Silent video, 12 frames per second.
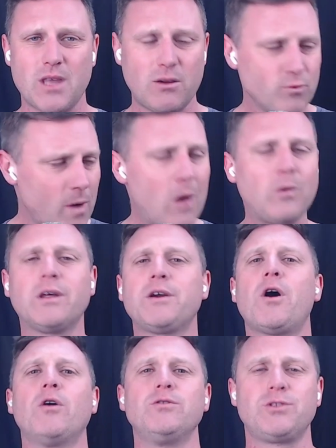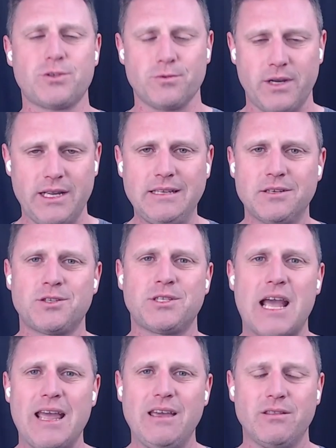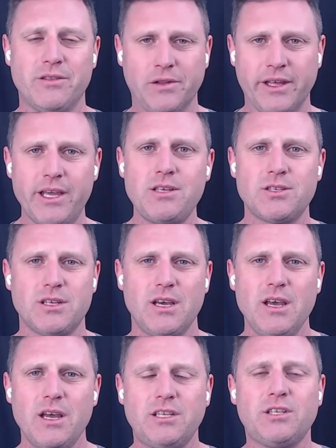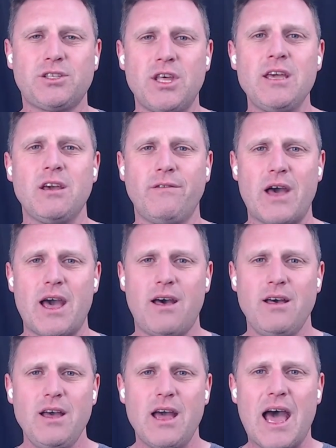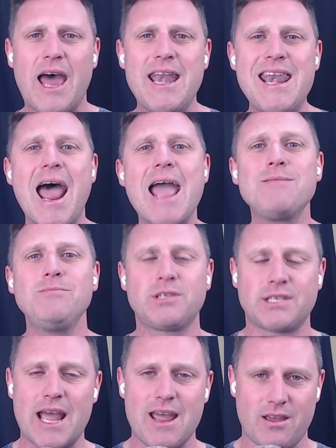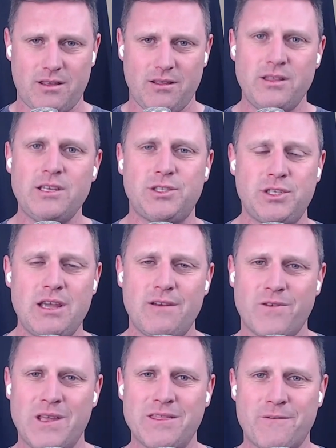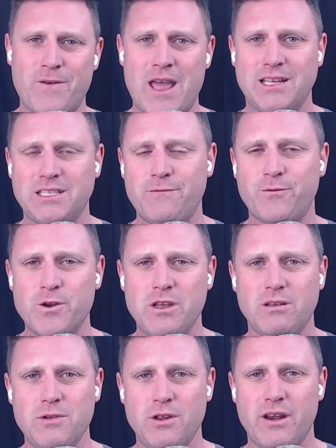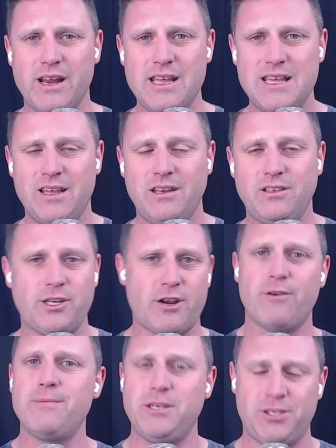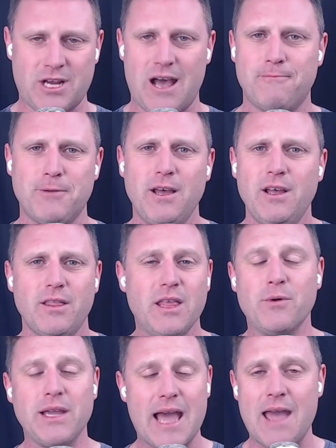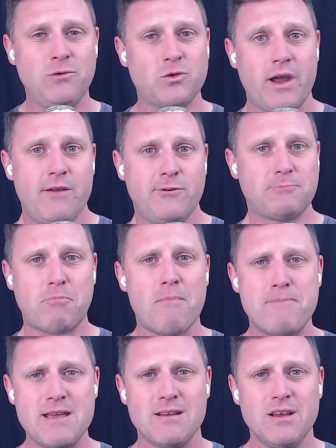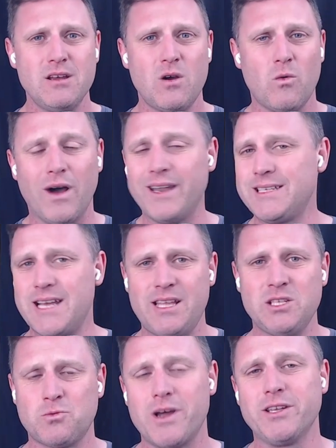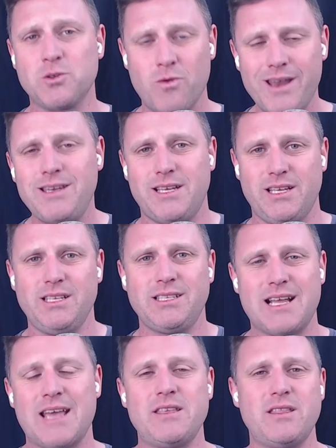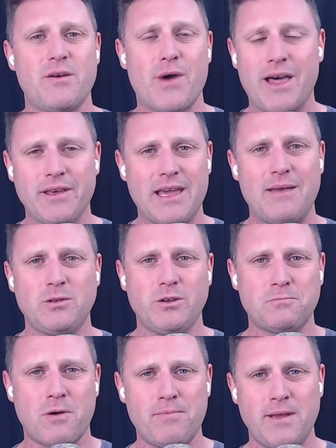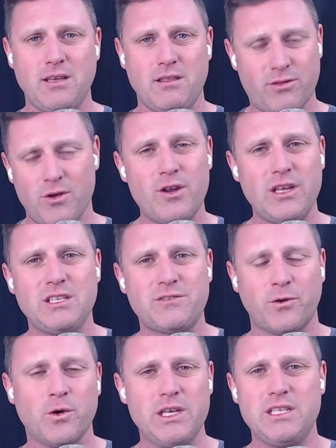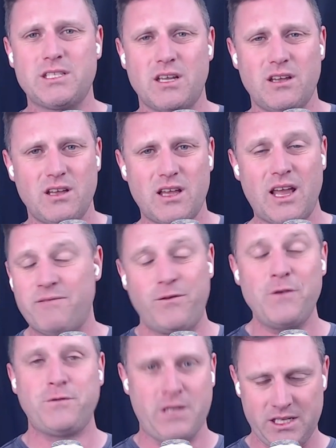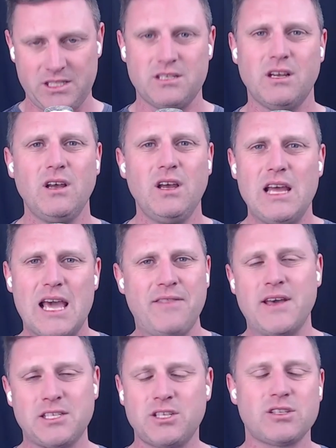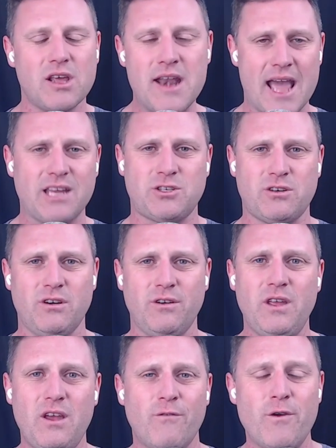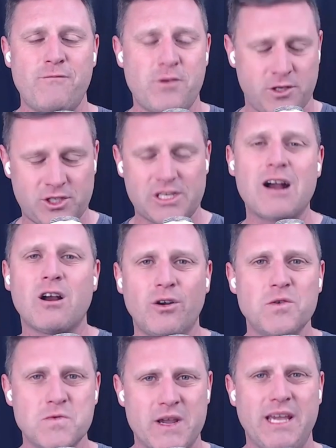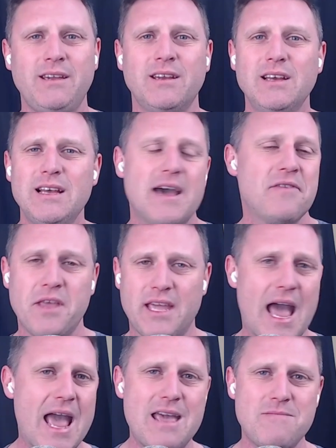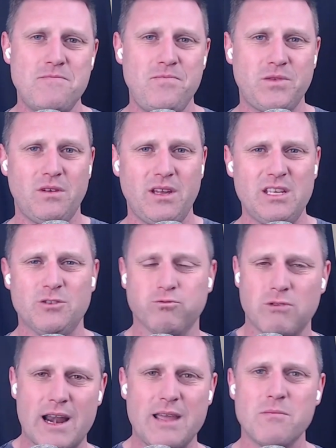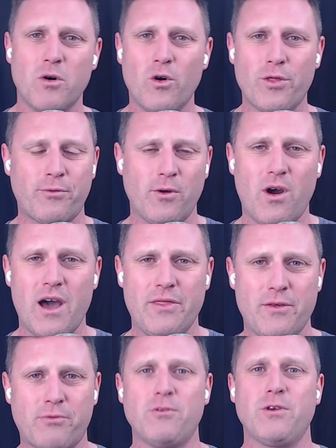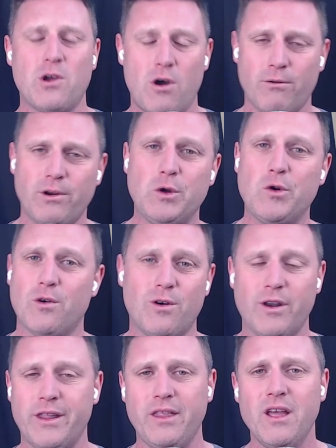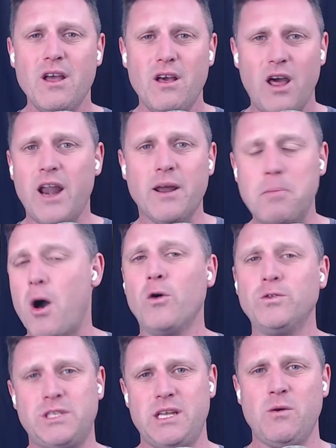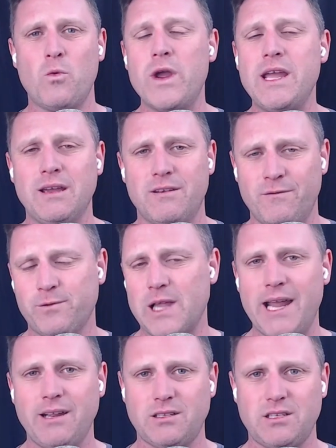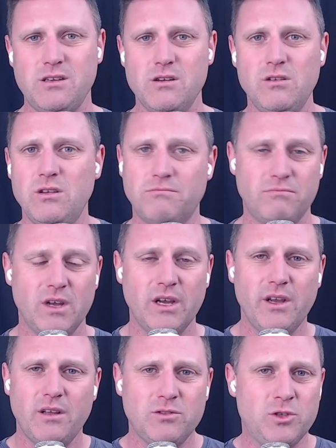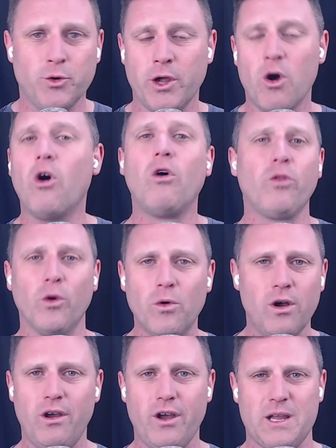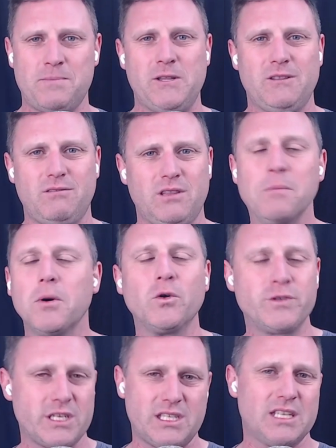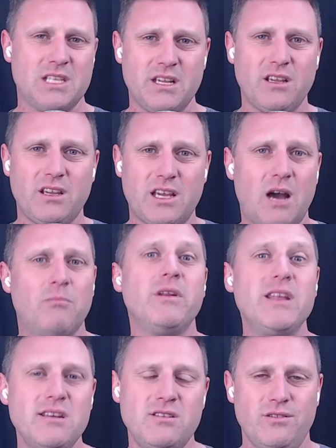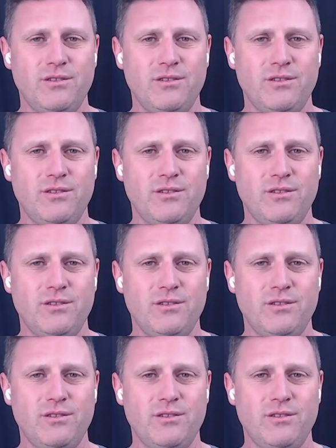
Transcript: roller coastery, to say the least. Just think of a namesake this year in the fantasy footy community in Jeremy Sharp. There were games where he was popping 110s, 120s, and then there were other games where he was popping 30s, 40s, and 50s. And that's just the nature of if you're stuck on a wing and the game is running more through either through the corridor or on an opposing wing and flank to you, you're doing all the work, but the ball just doesn't come near you.